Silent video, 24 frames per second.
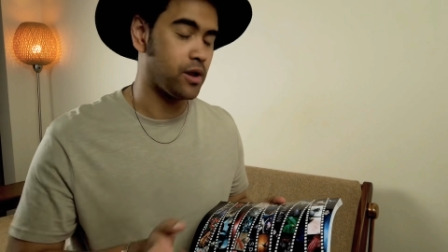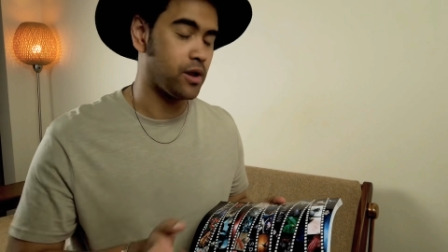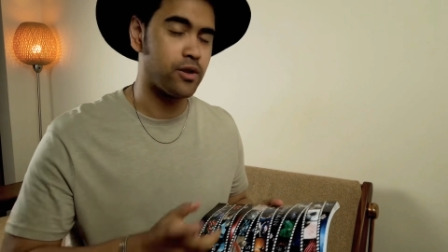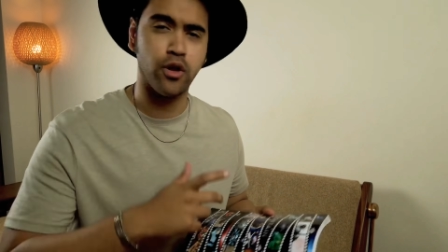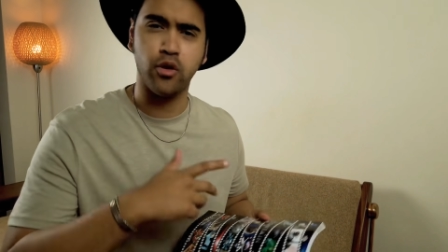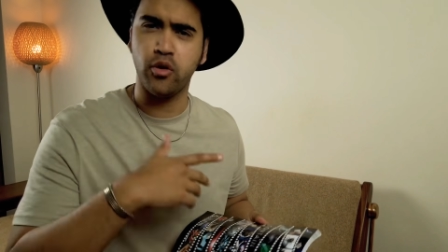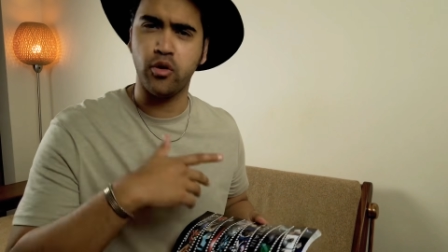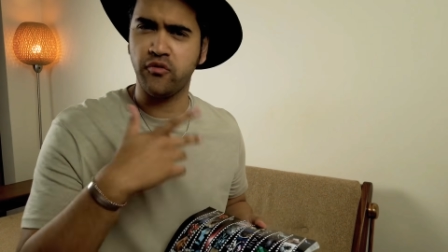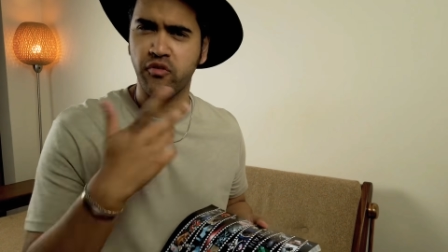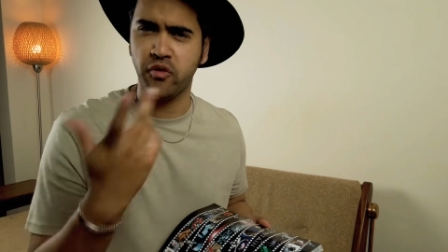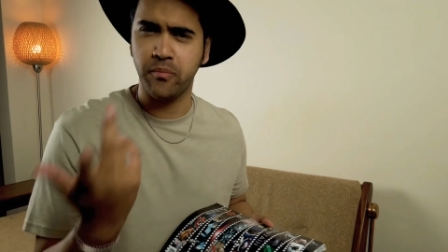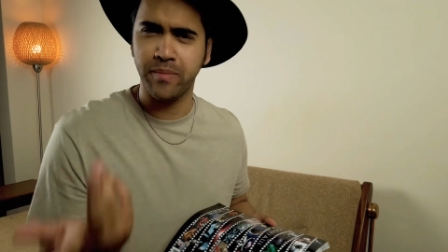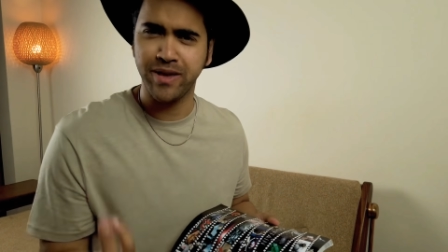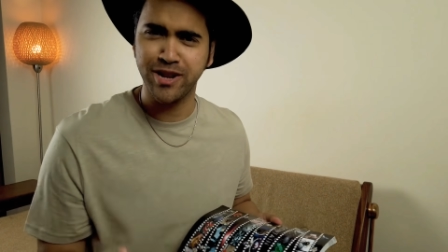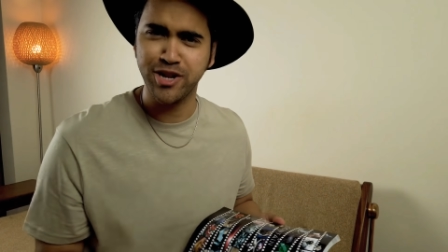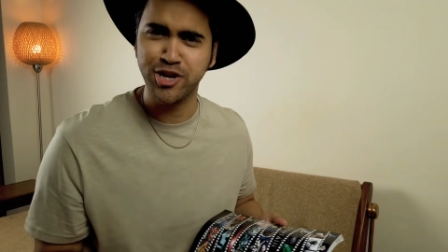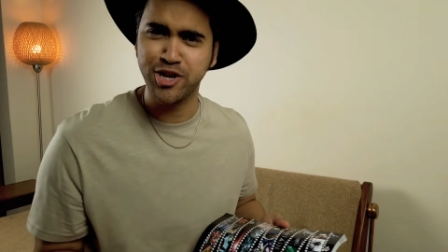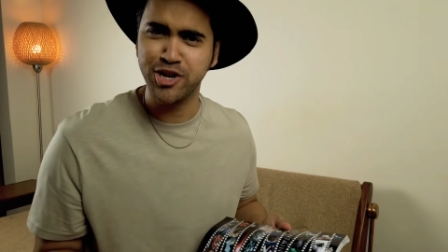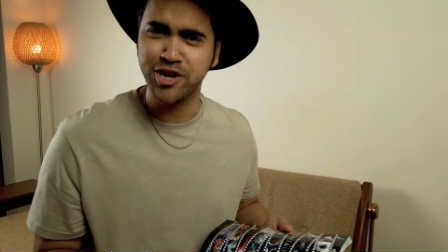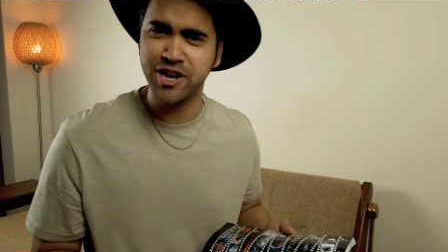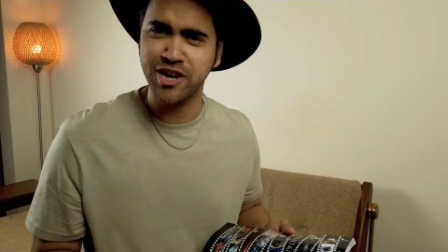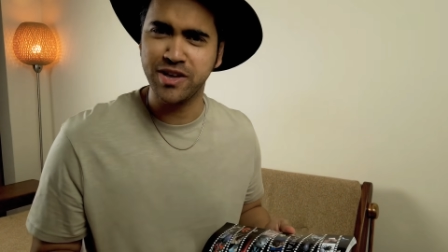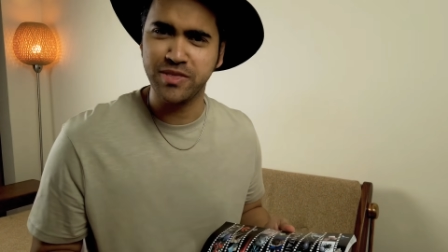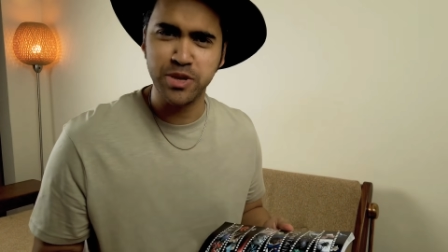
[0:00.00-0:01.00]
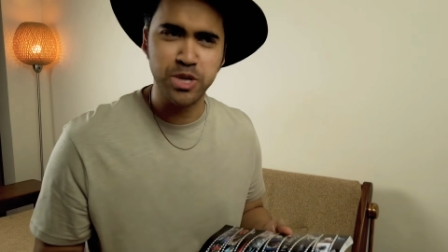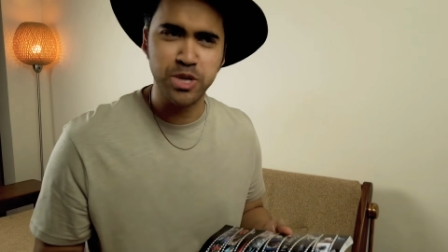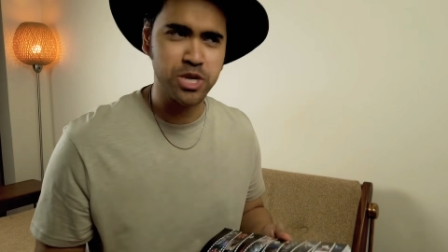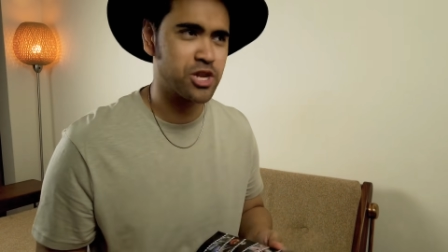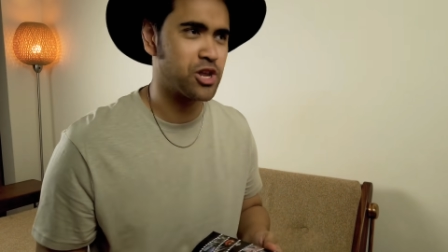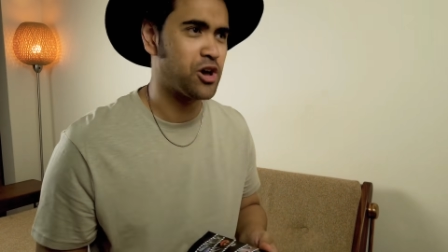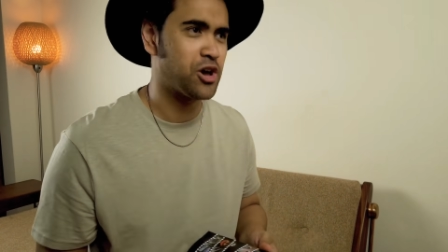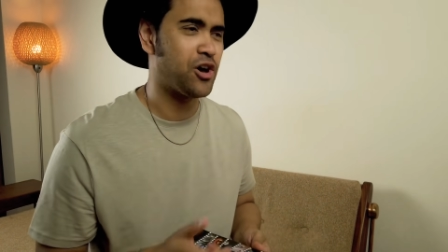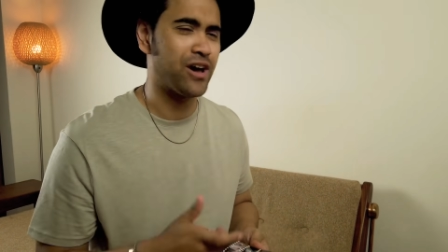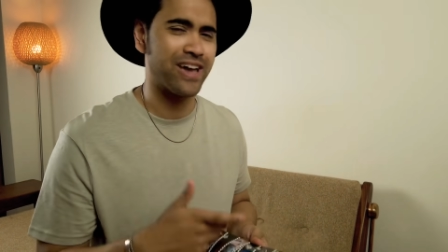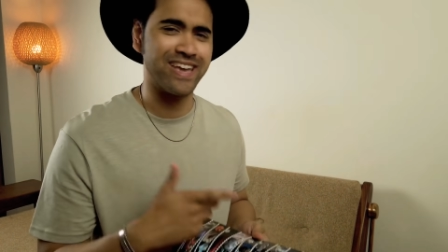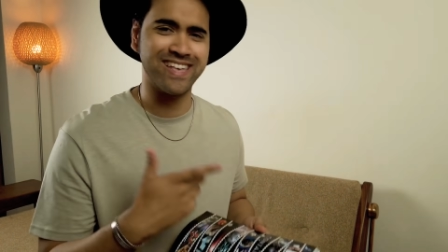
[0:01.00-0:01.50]
I don't know if I mentioned it at the
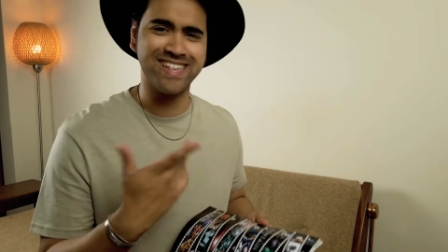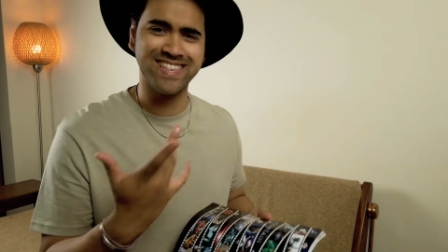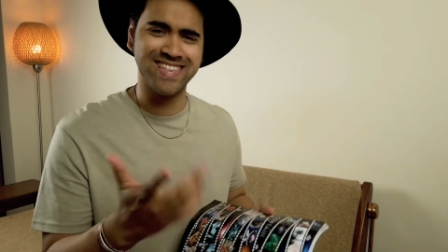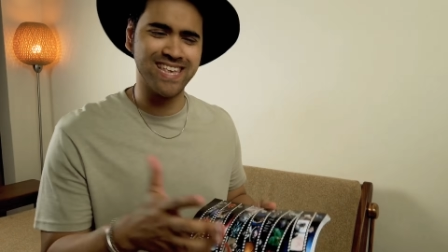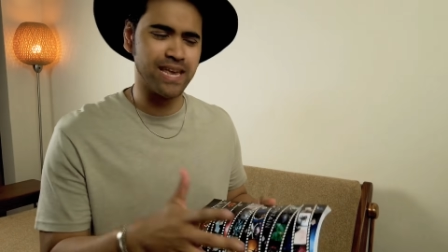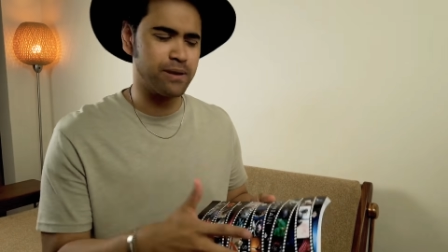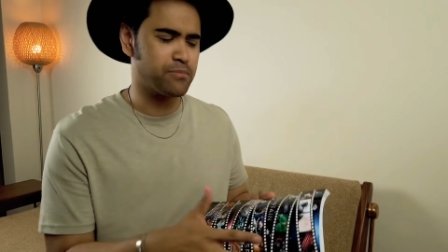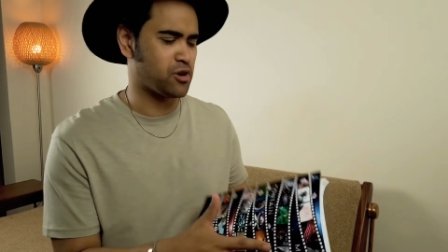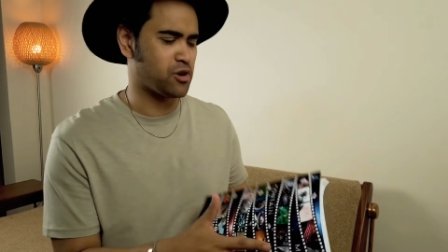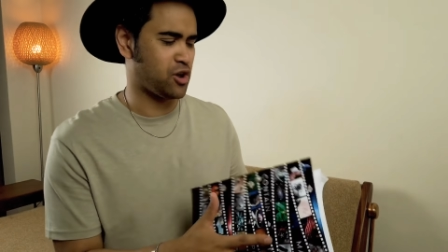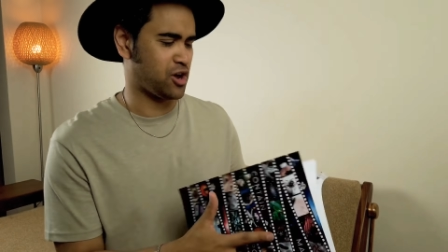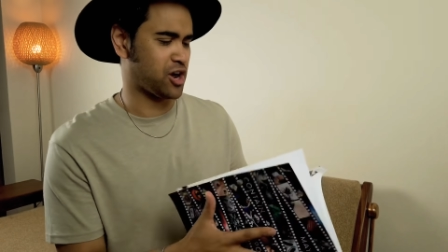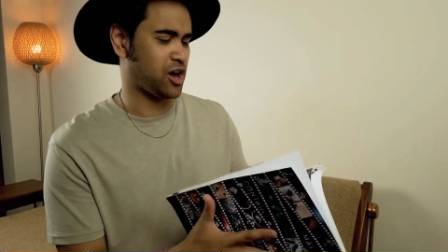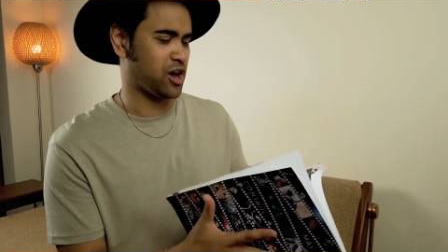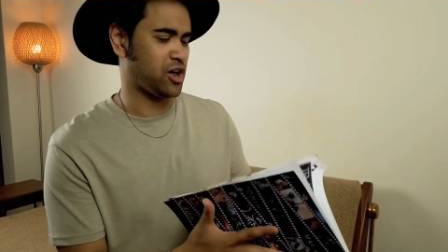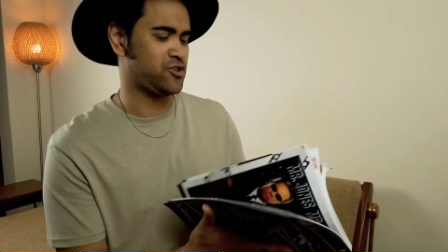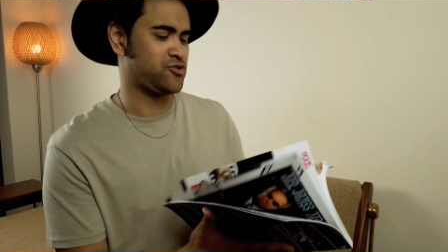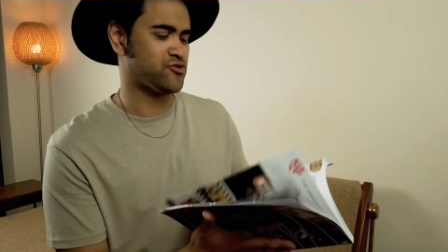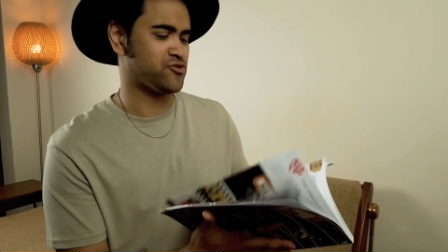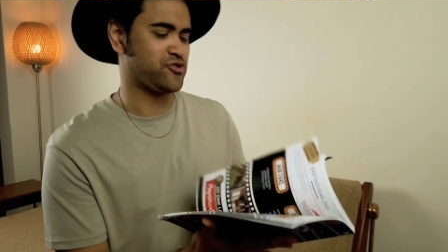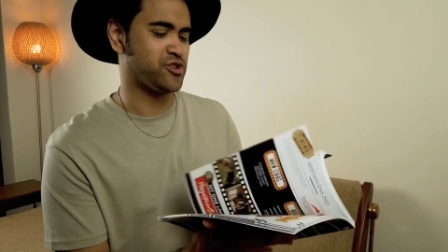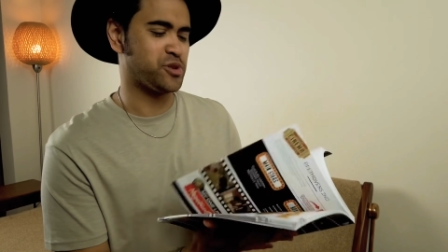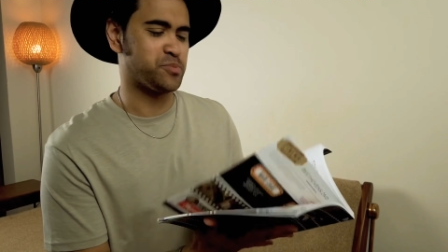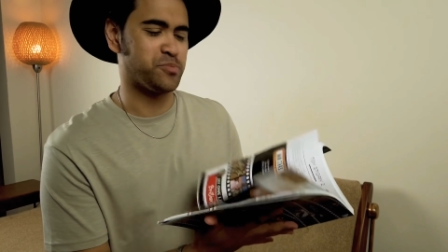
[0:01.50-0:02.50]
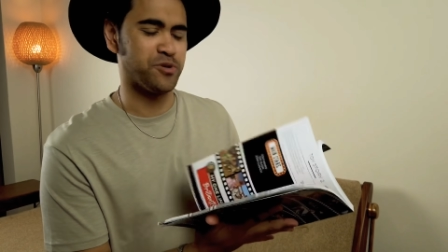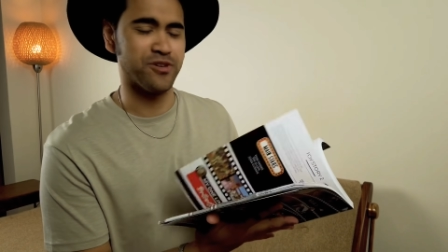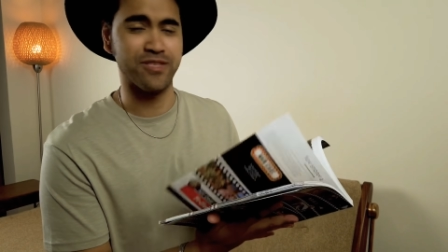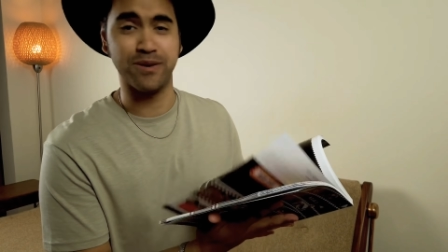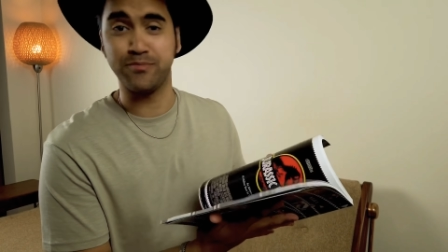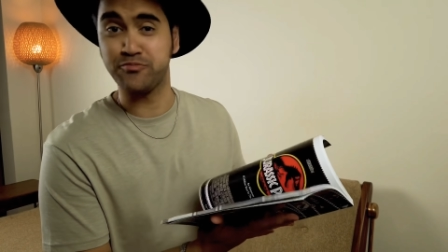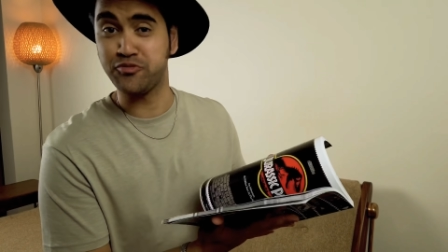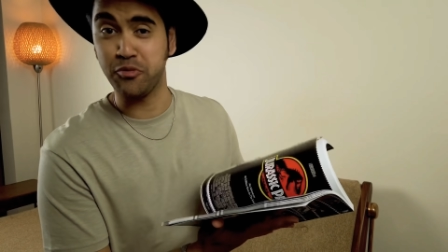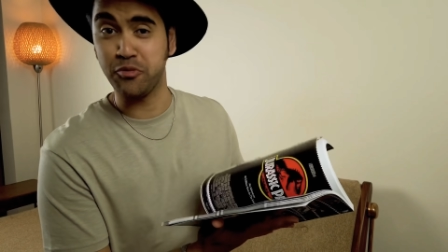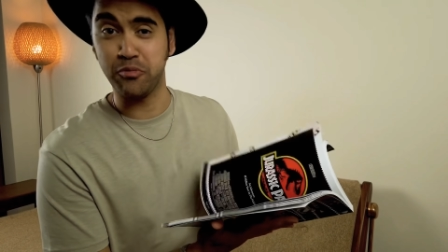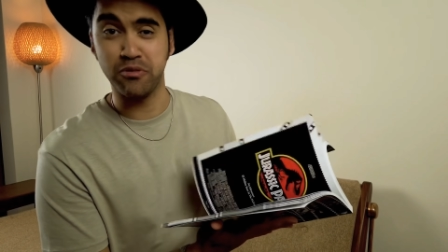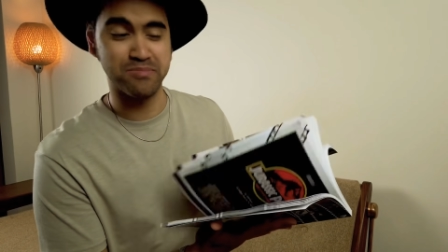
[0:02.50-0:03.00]
start. It seemed like hundreds, but there
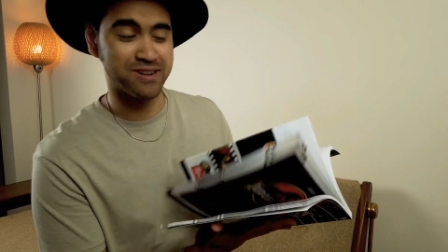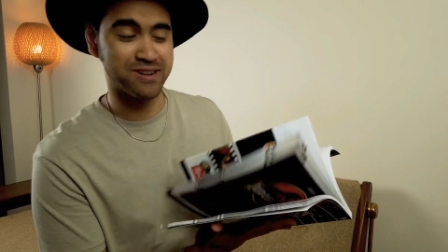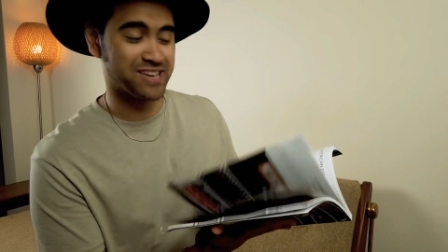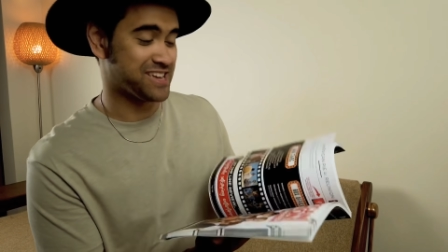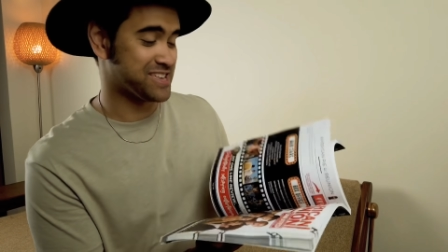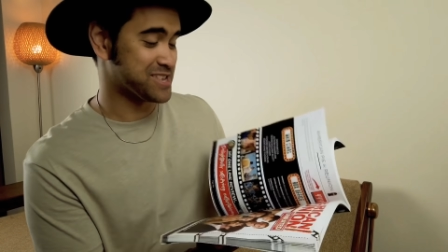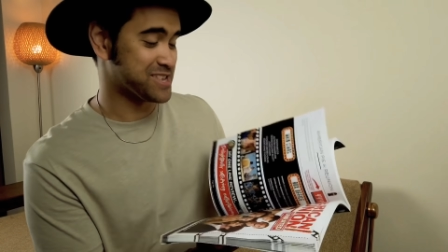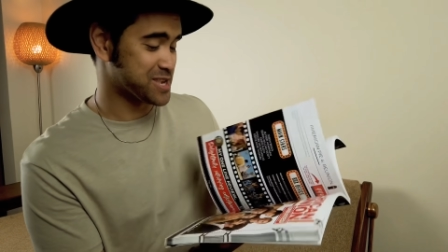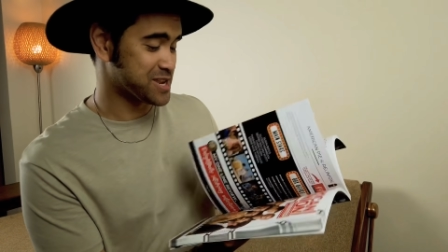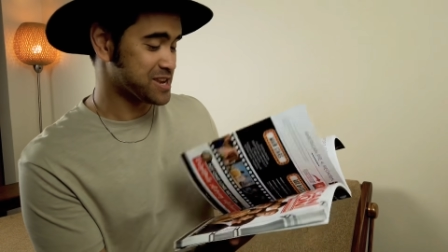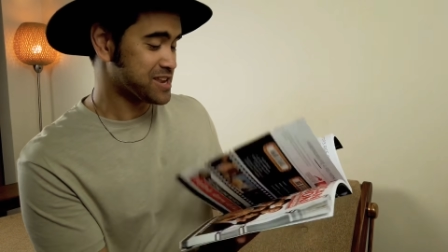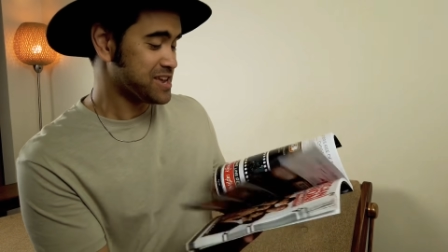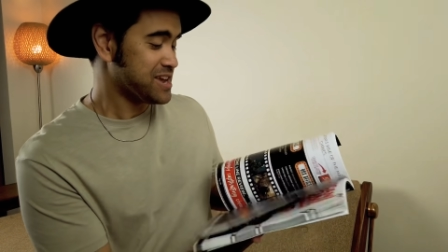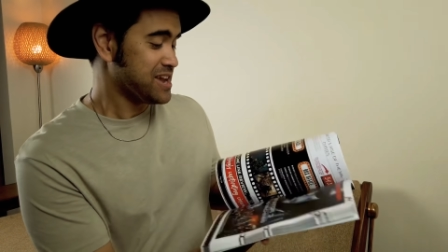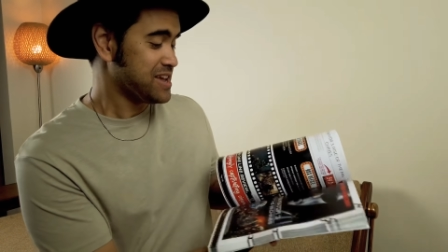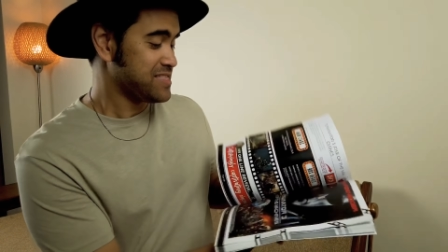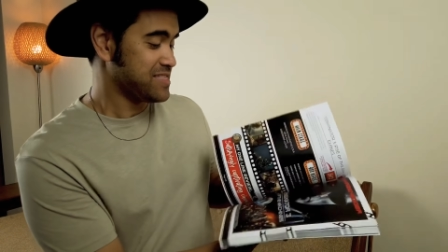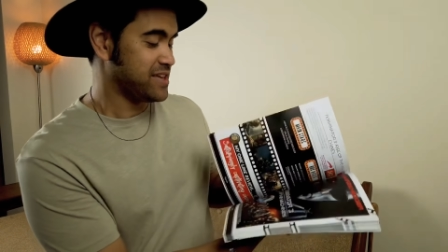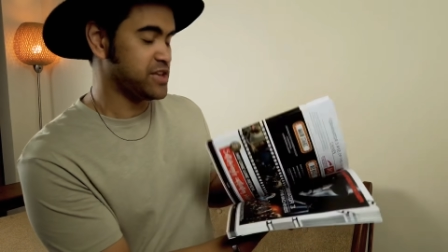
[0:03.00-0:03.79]
probably isn't.